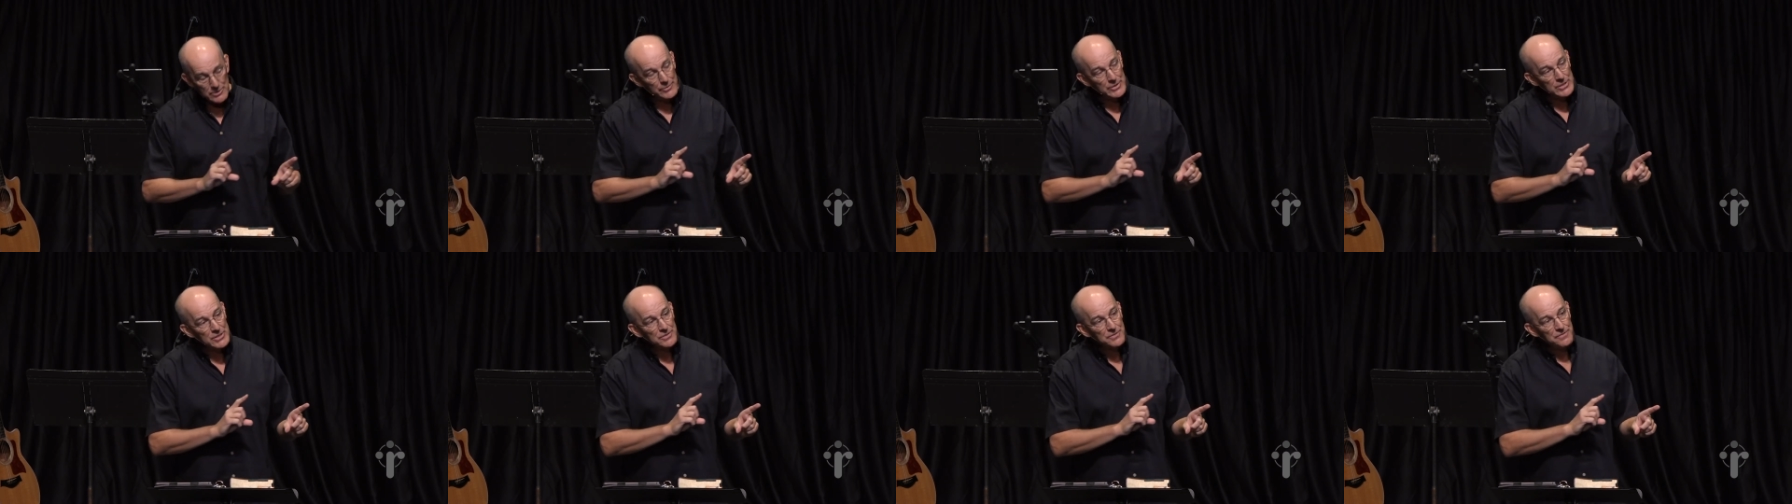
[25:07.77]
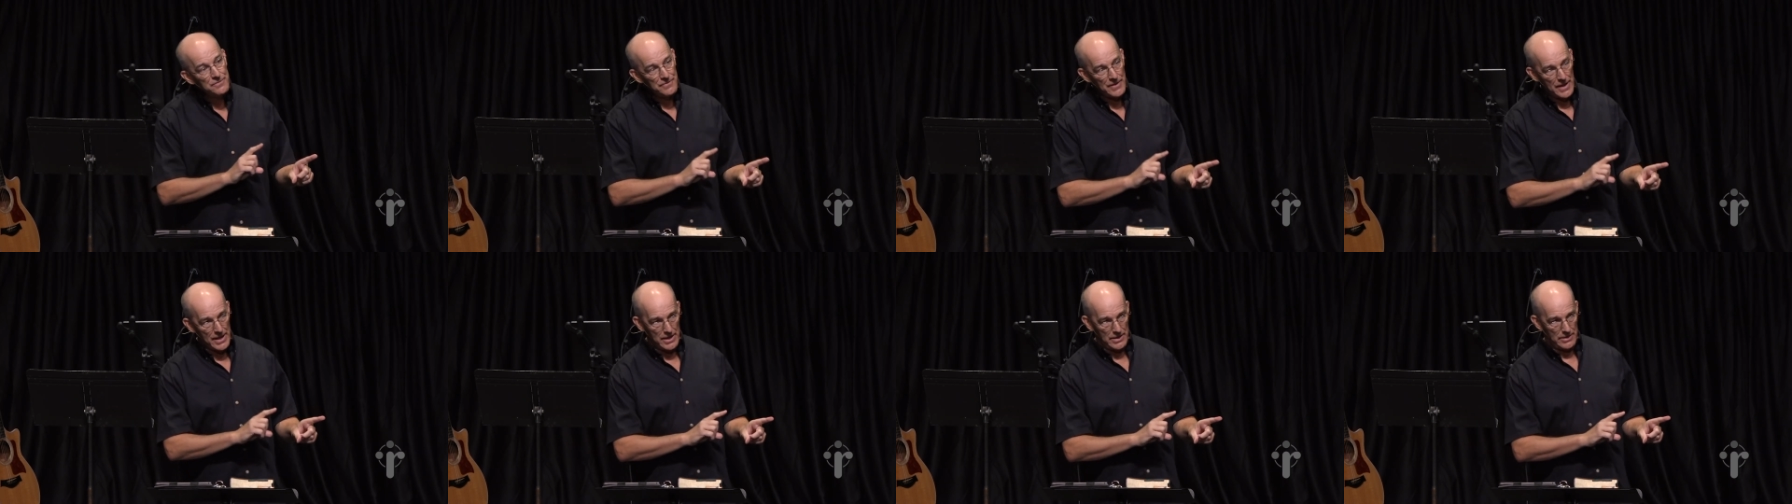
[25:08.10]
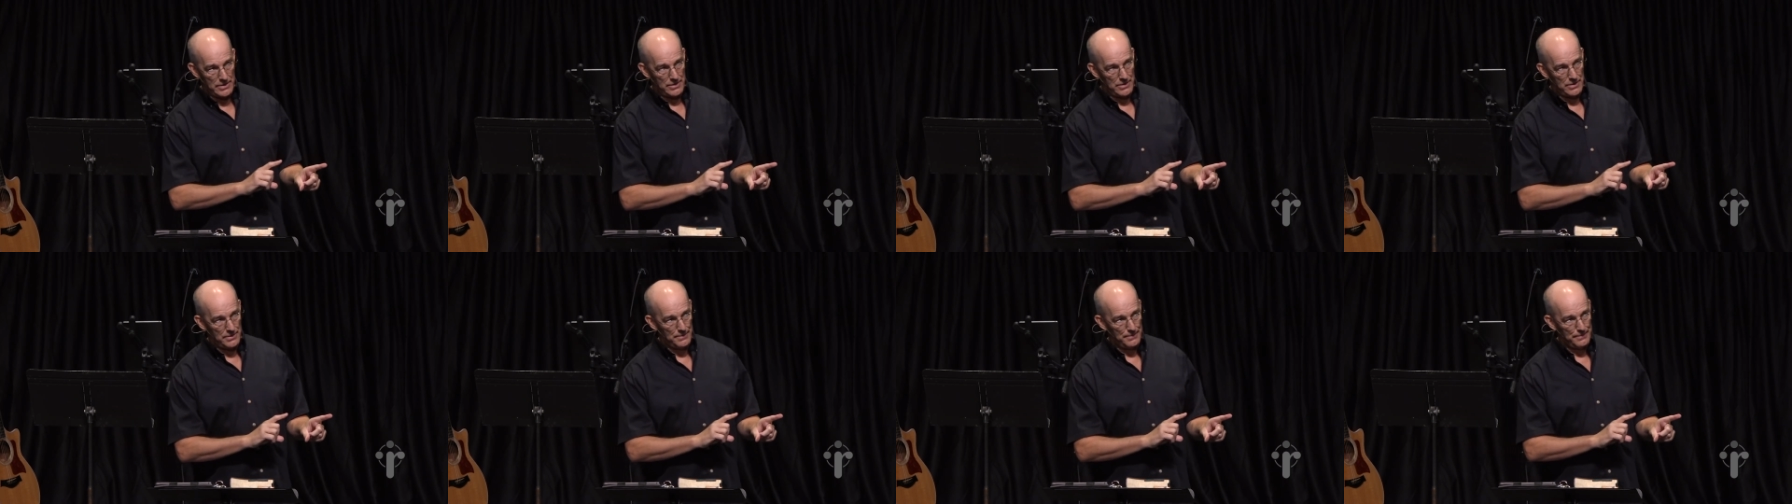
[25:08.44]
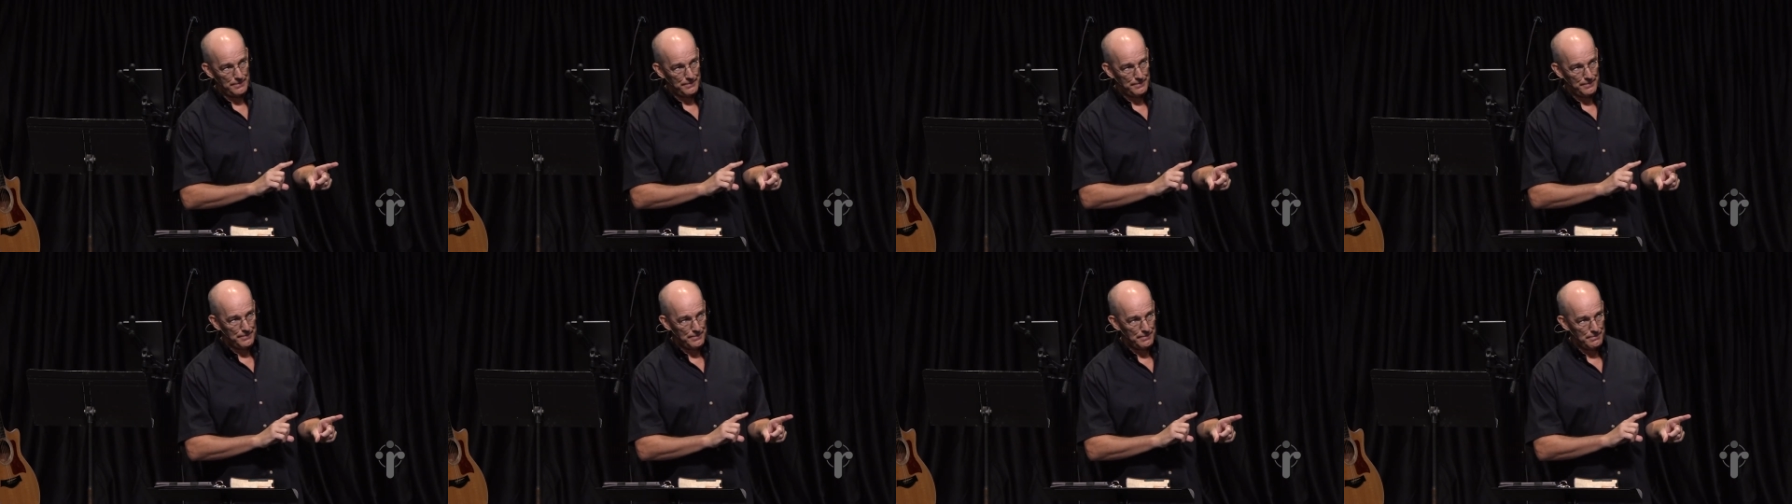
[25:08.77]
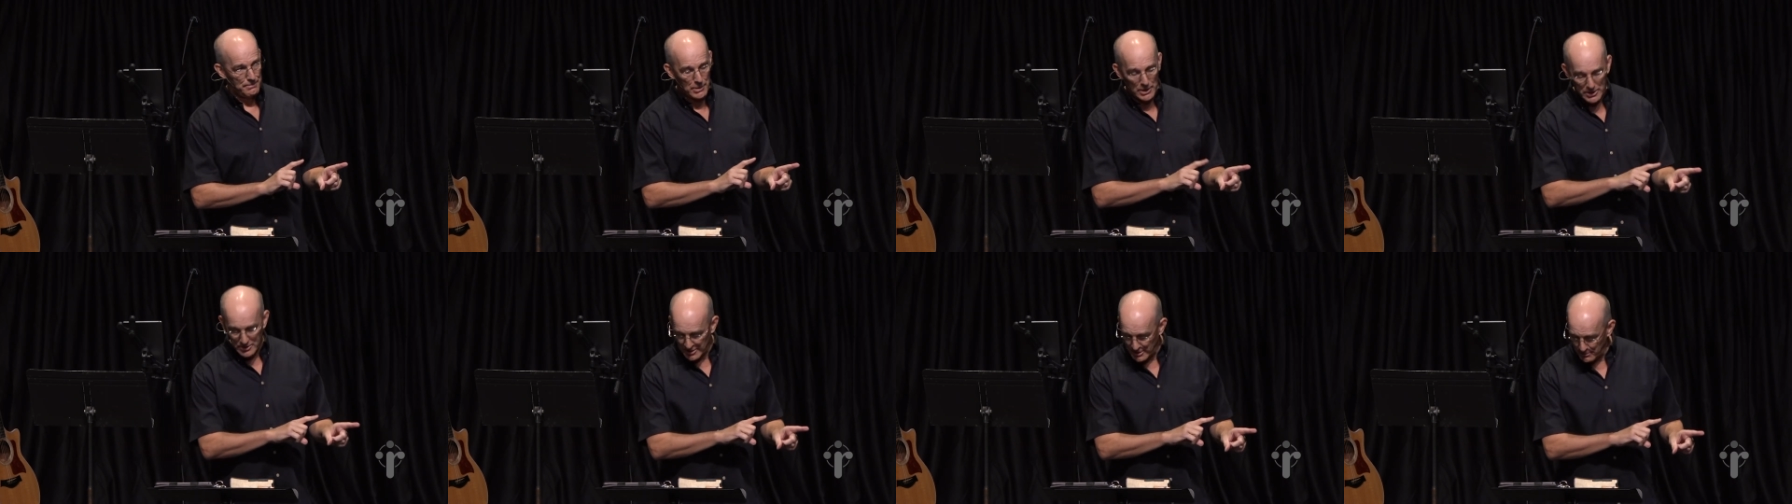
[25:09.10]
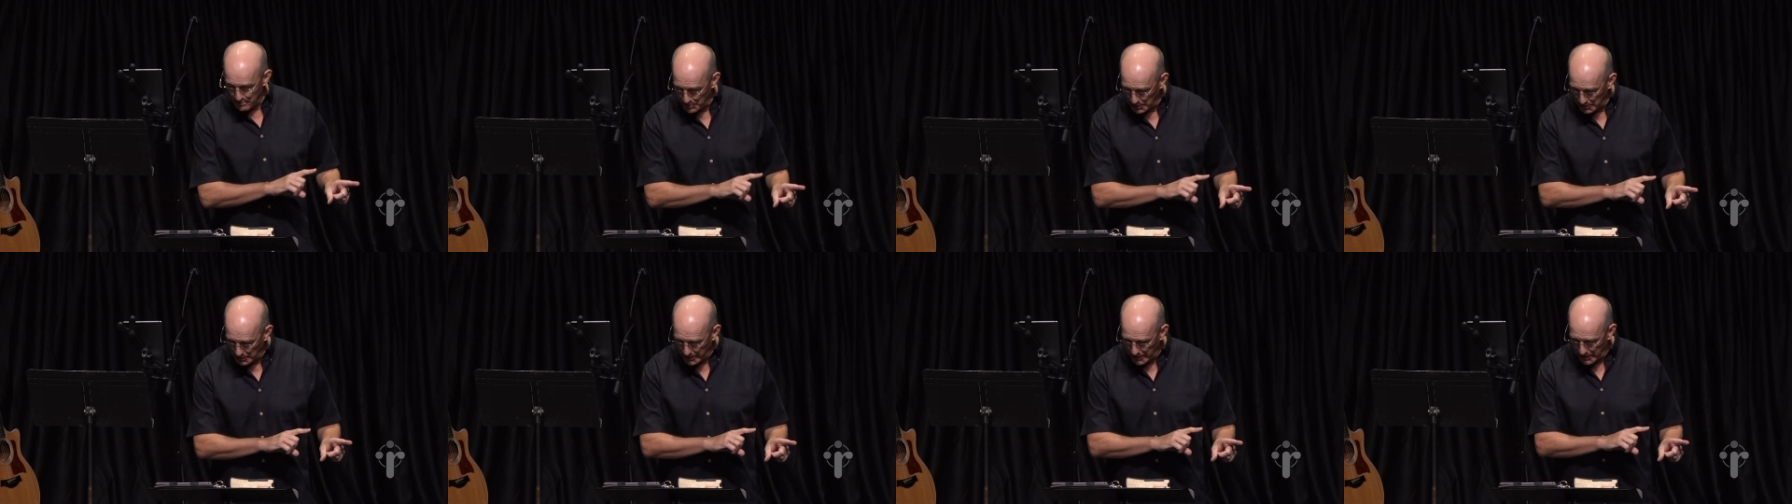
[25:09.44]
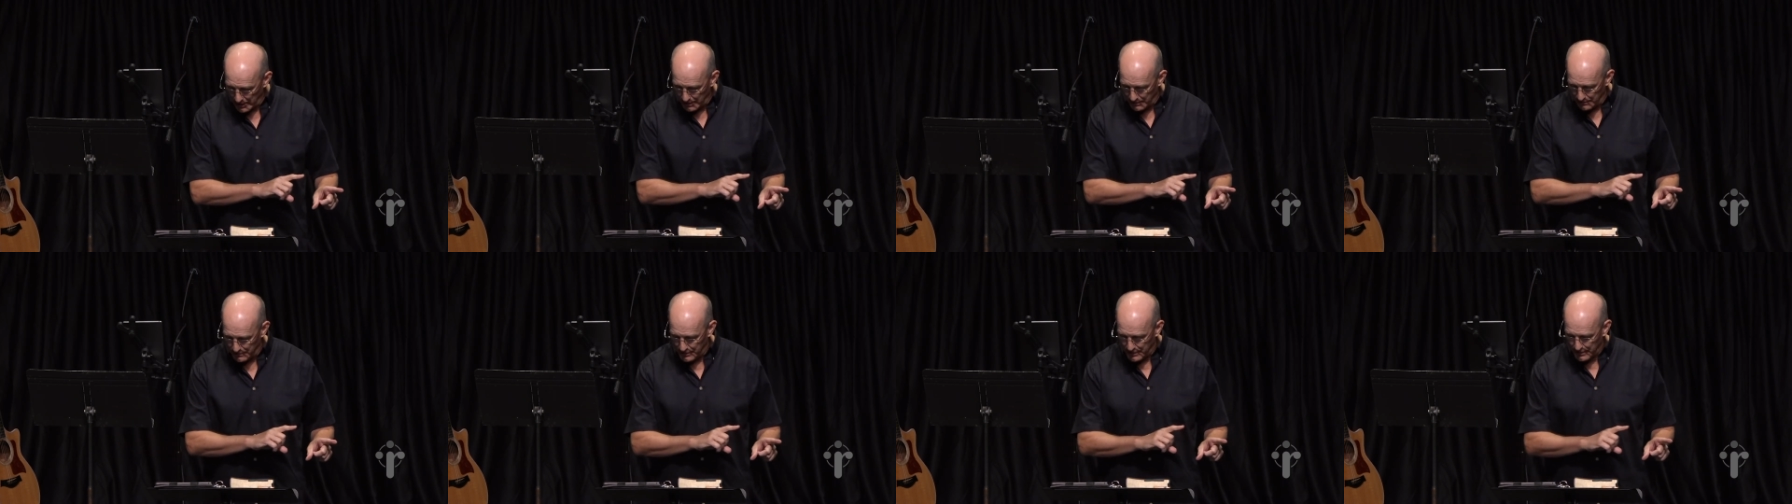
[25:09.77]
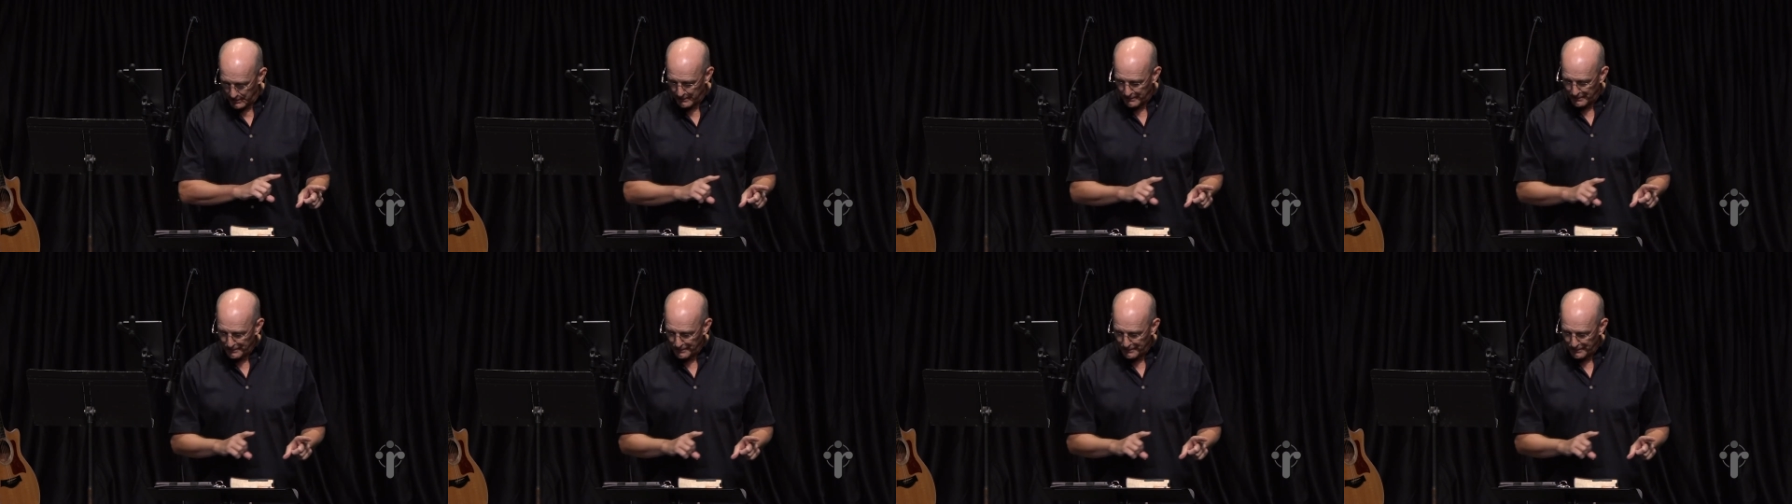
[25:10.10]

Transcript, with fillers: of his faith, because he believed.